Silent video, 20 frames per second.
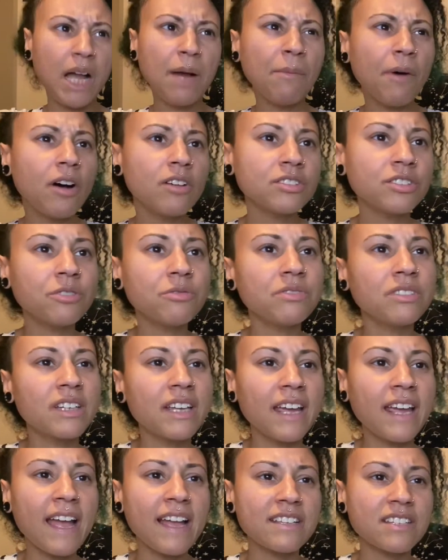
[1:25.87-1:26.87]
I'm also
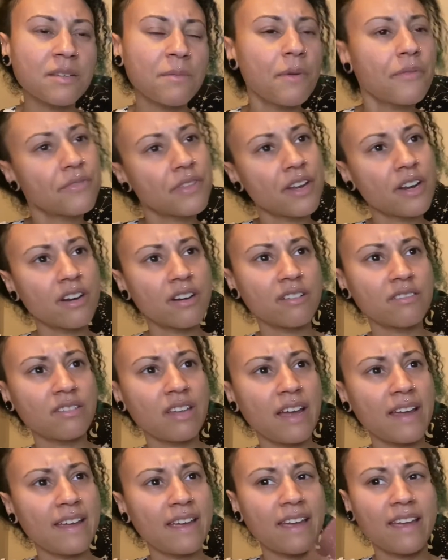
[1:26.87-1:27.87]
looking at some of their
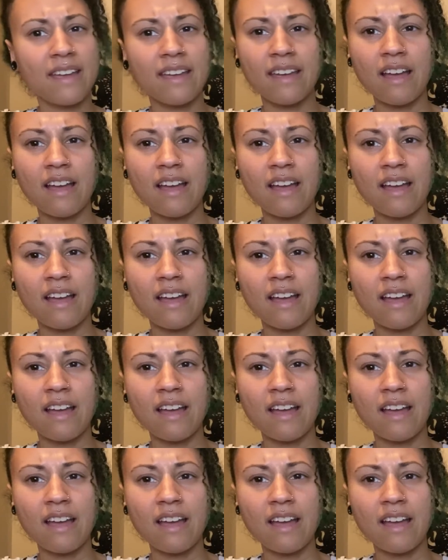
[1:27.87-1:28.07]
like